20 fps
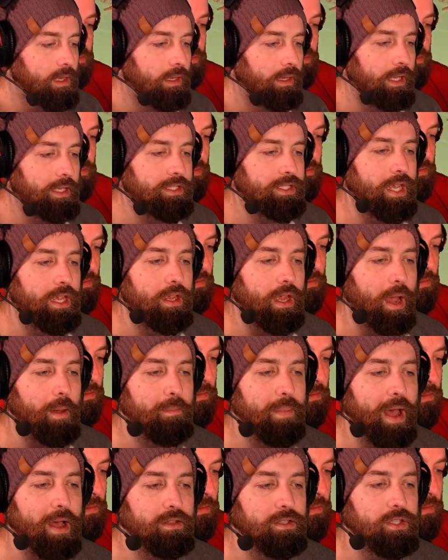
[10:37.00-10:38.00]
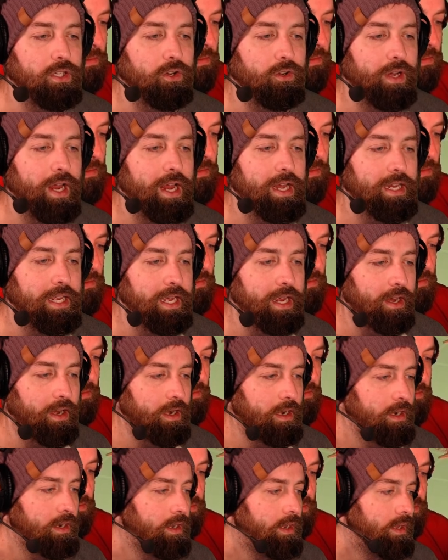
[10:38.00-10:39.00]
Let's say I bounce the grenade
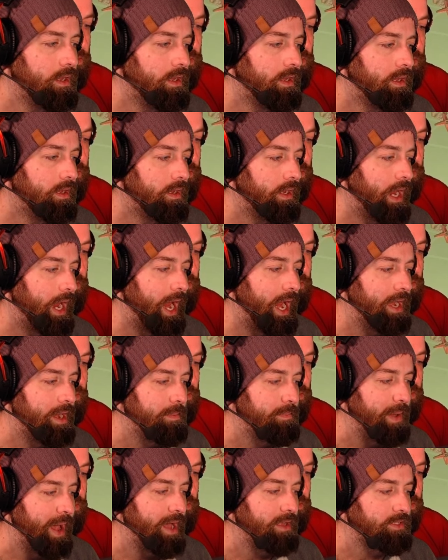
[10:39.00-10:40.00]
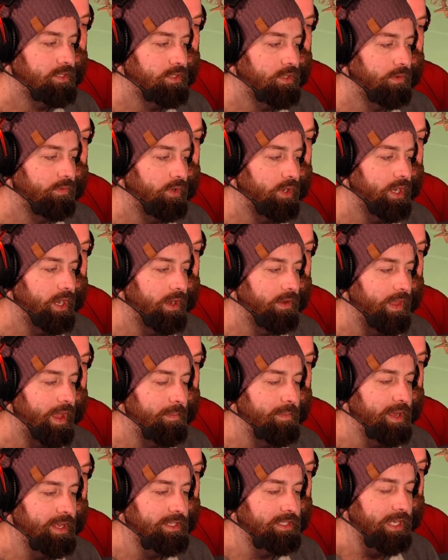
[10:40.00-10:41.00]
here and it bounces over here. That
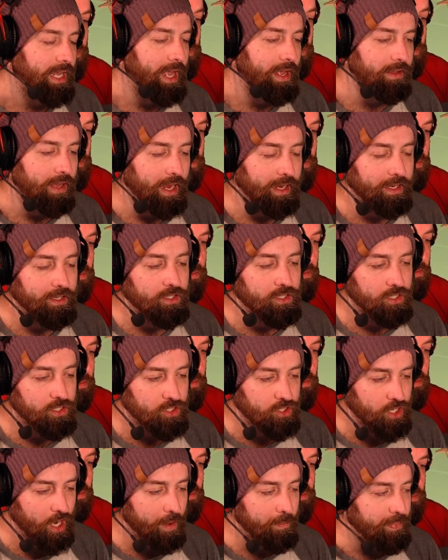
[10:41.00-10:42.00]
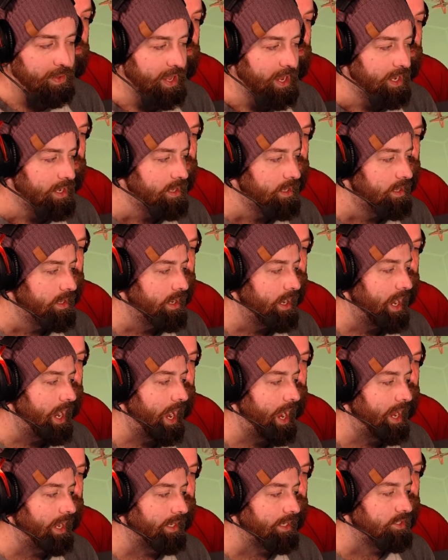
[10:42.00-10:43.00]
means I, can just jump in
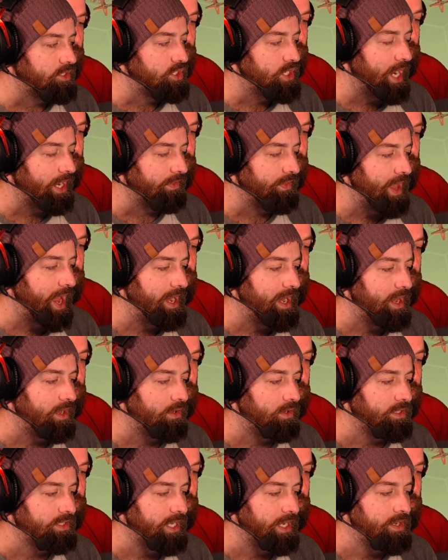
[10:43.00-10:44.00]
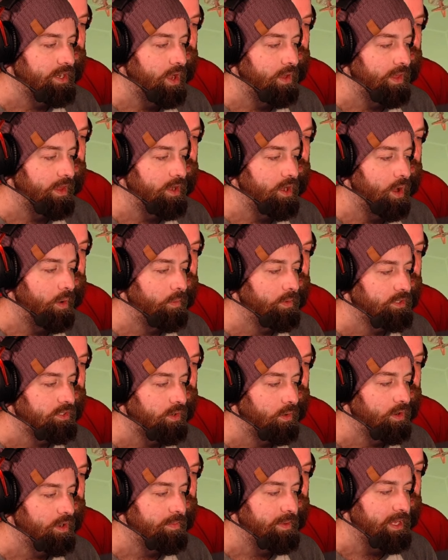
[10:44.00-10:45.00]
I can check that angle because I know that no one's
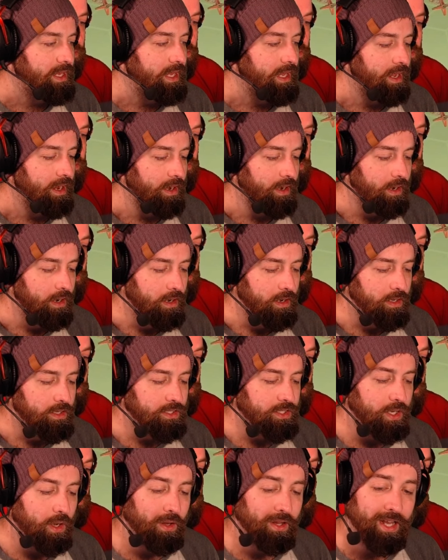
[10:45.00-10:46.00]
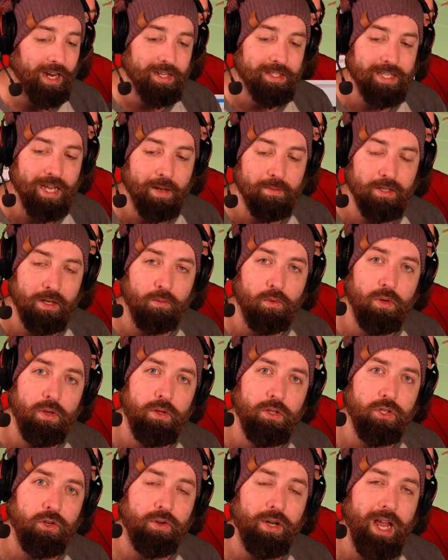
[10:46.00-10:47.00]
going to be here. So a lot of times I will
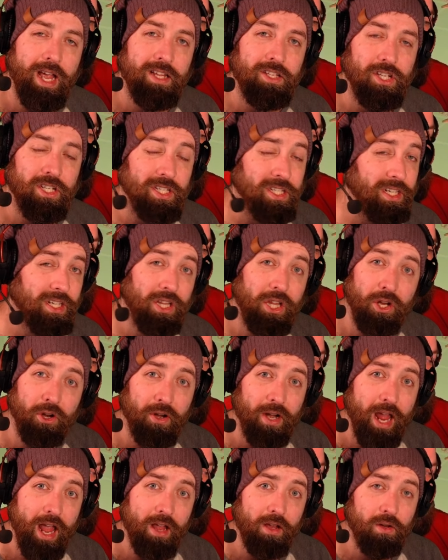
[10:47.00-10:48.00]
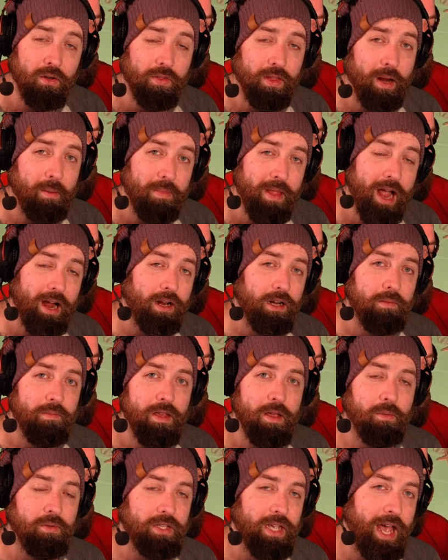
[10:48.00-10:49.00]
use grenades just to clear an angle that I'm not going to be
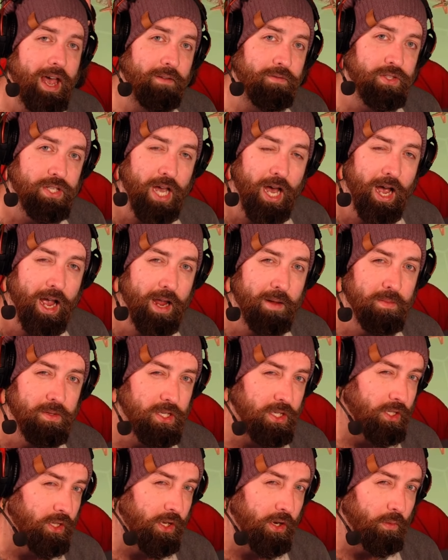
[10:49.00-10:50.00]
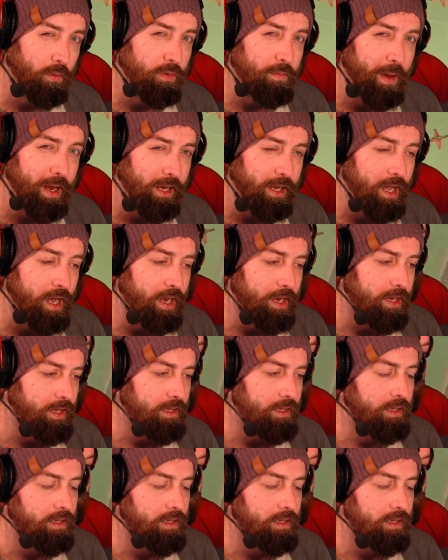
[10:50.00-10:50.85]
able to have time to clear with my gun.